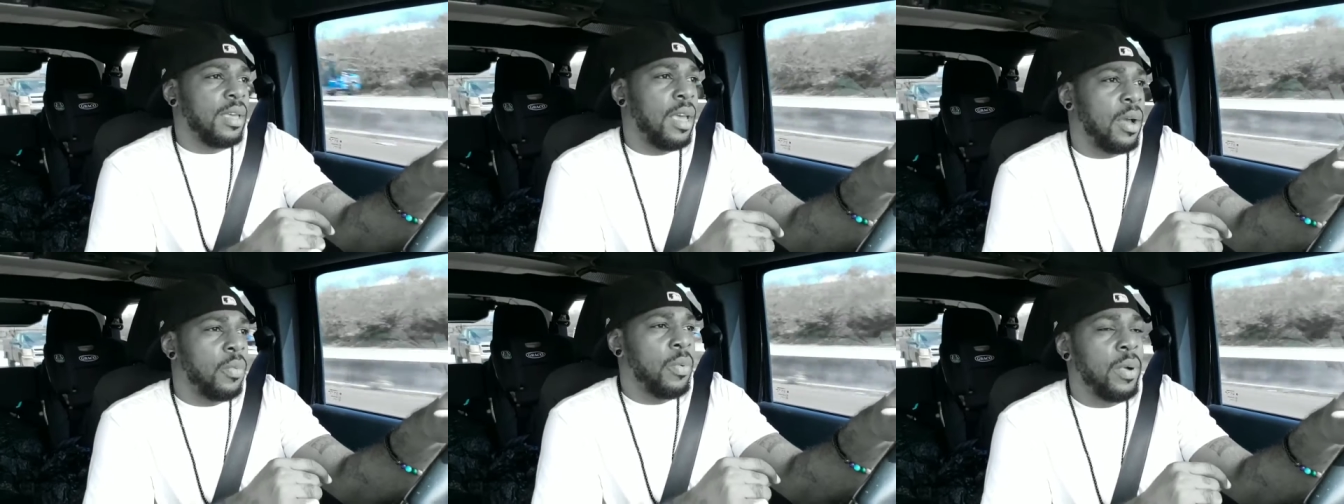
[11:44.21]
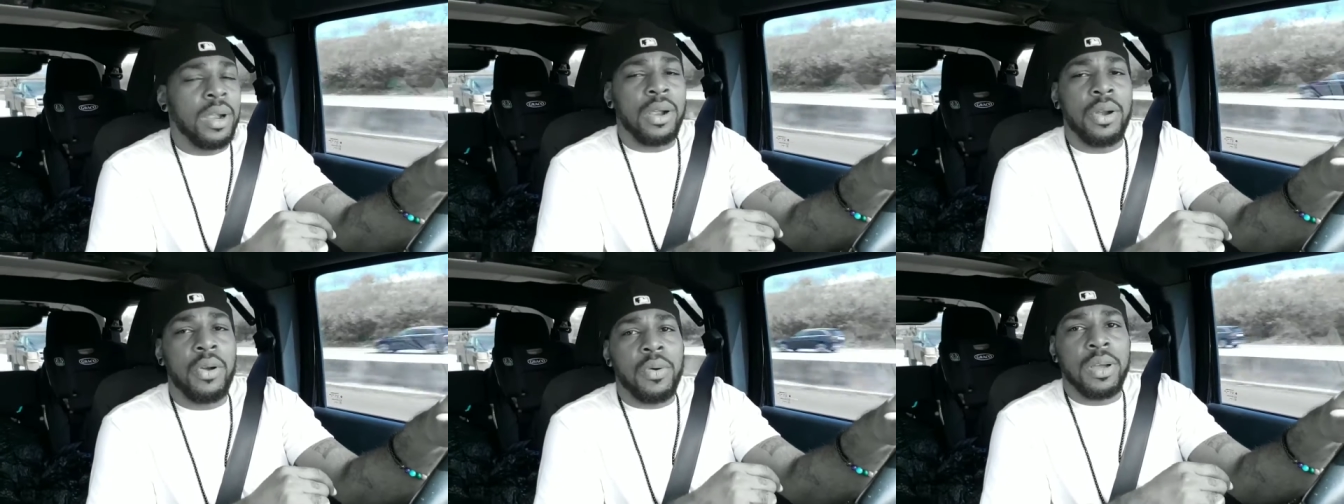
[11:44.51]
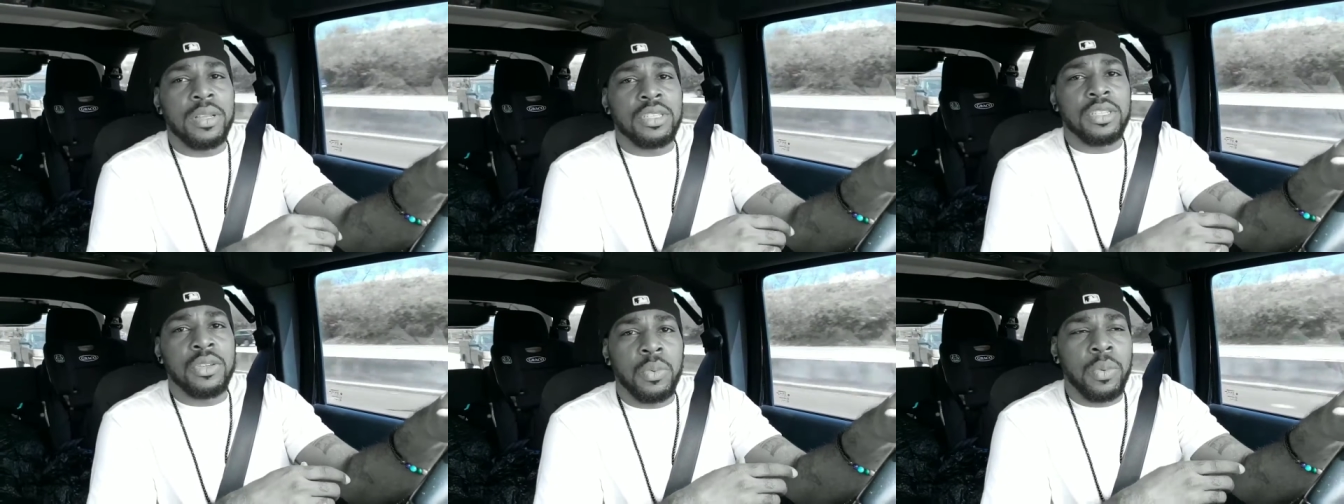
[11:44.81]
And we are
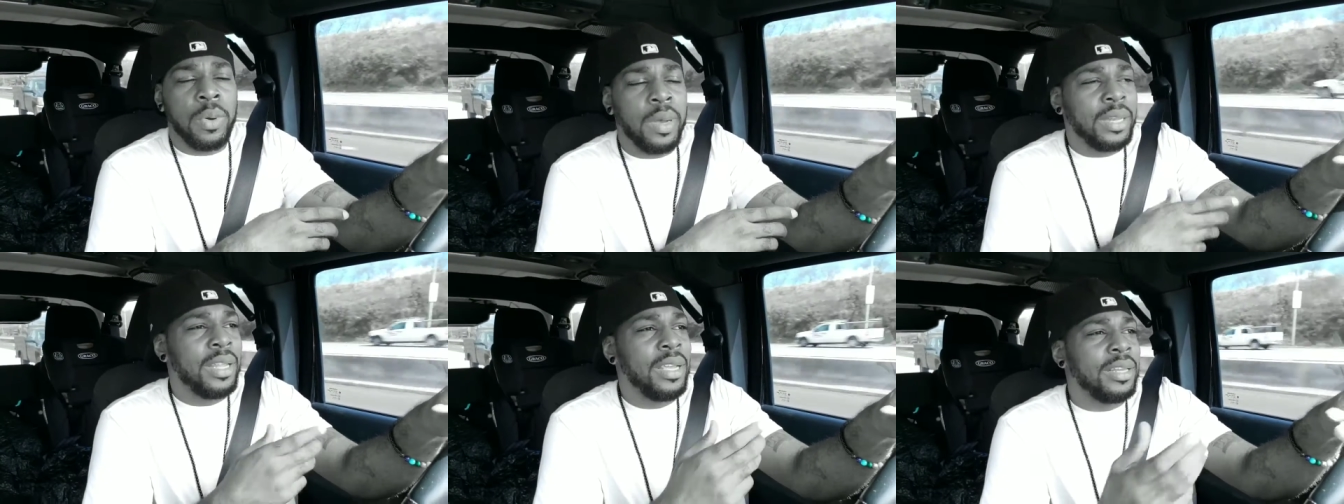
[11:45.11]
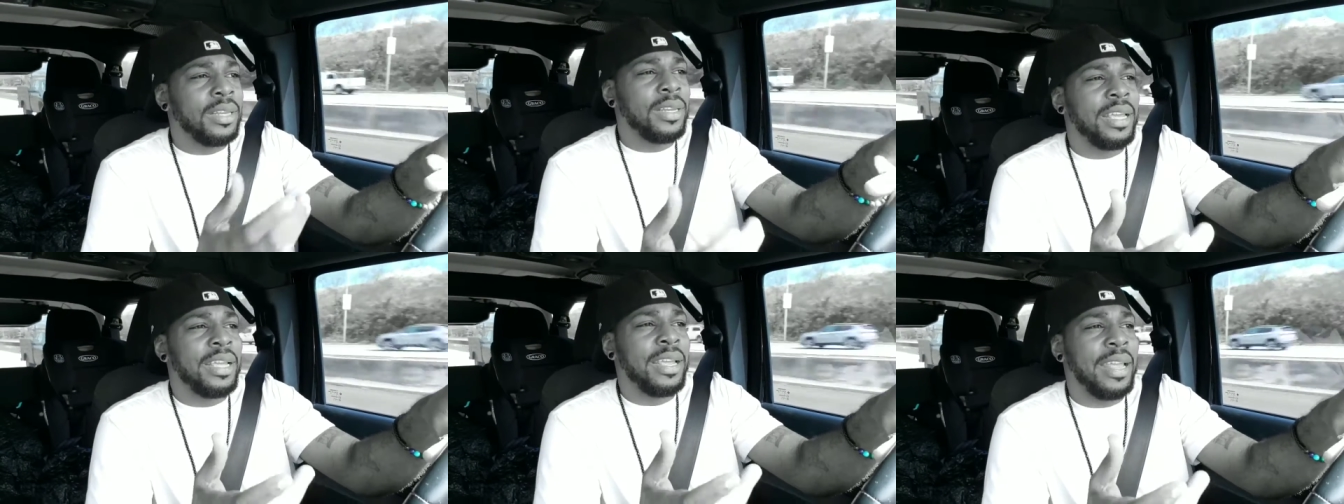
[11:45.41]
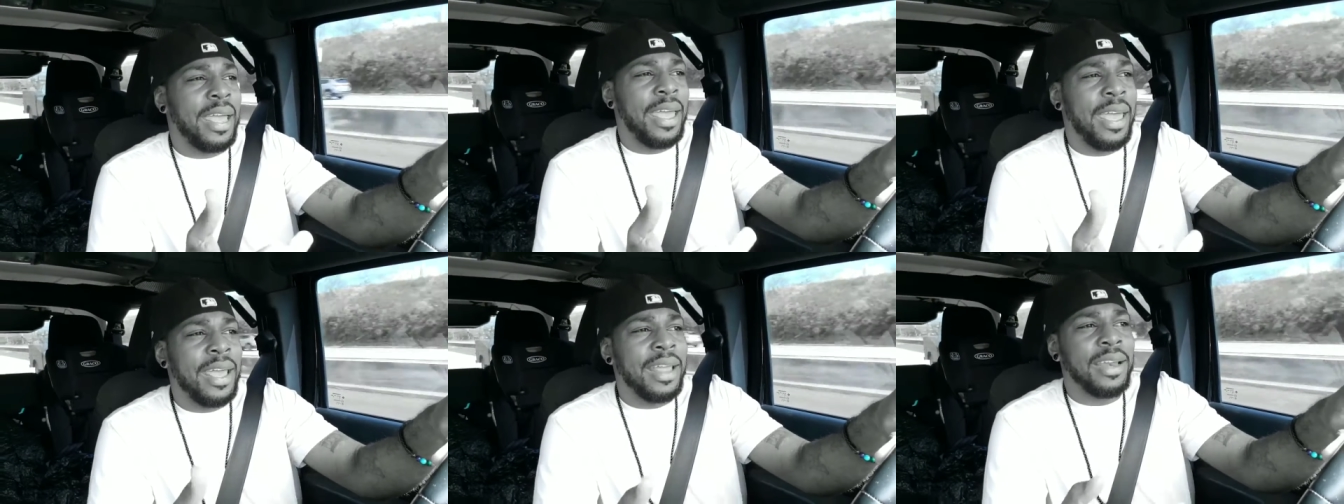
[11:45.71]
going to
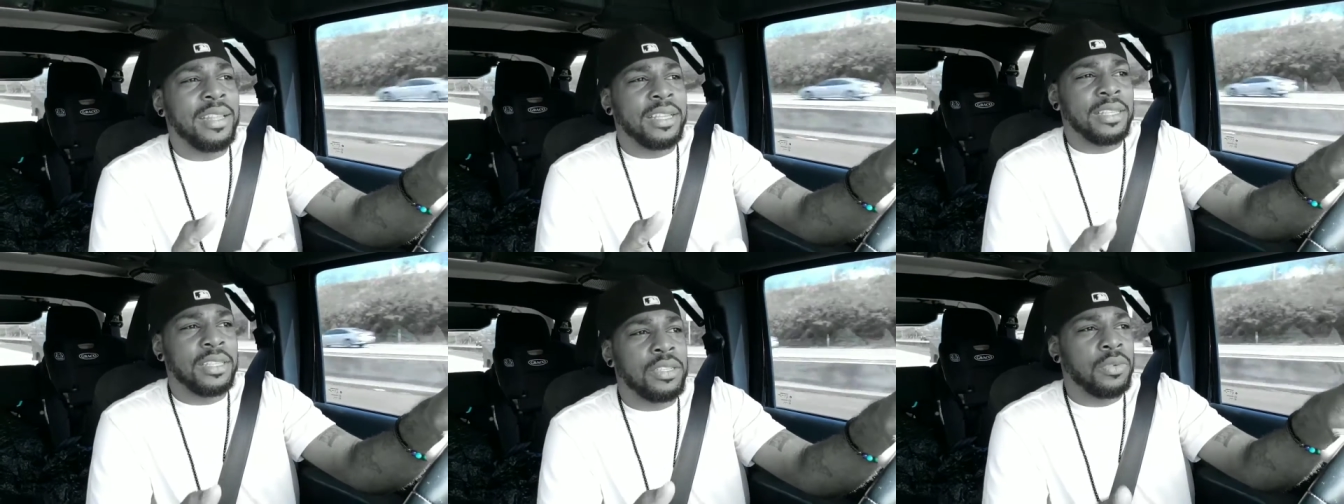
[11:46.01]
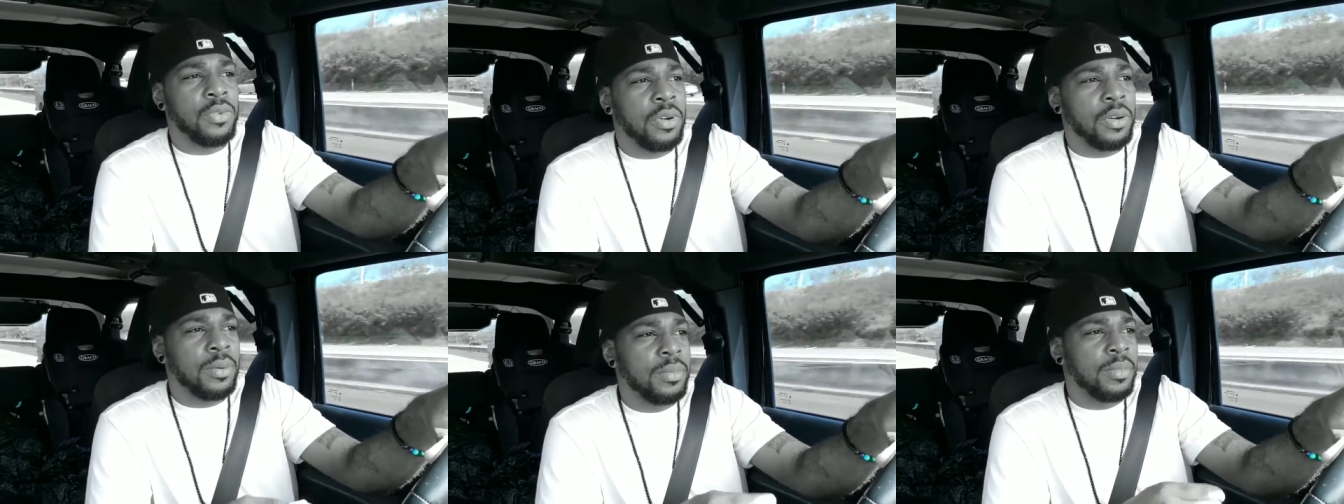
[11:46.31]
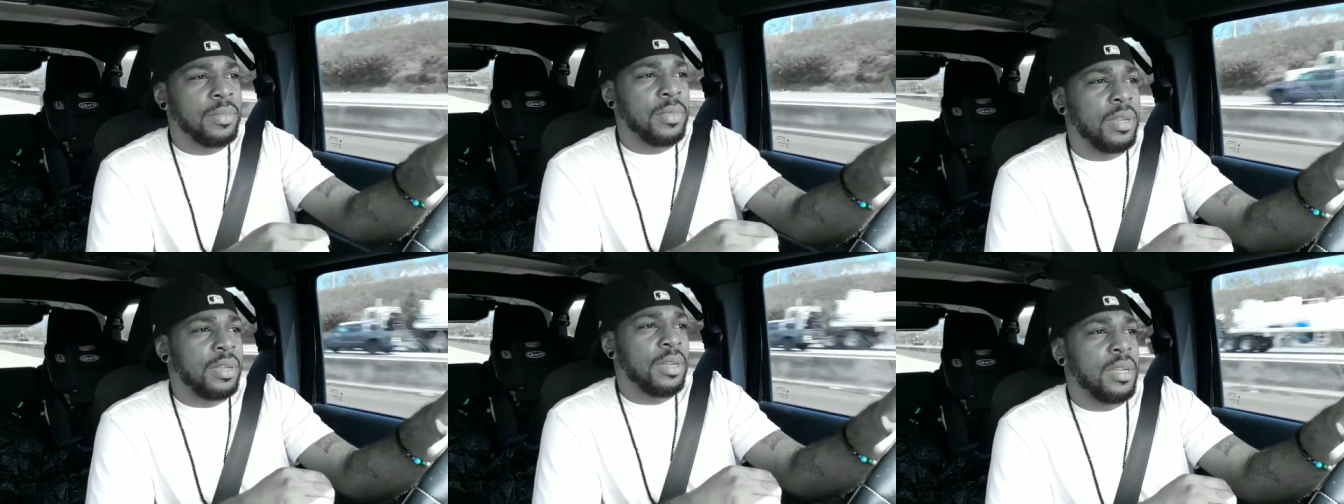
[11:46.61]
willingly hand it to them